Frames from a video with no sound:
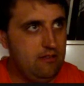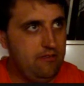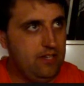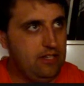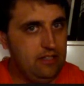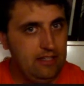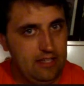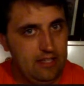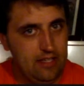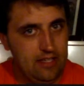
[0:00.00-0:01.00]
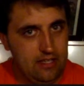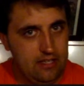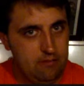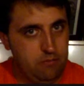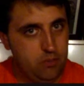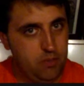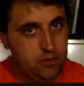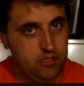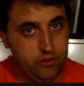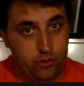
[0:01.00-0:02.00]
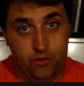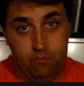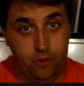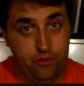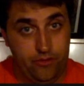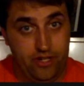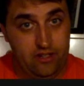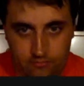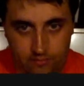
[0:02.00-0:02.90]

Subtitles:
finally and proposes to her boyfriend,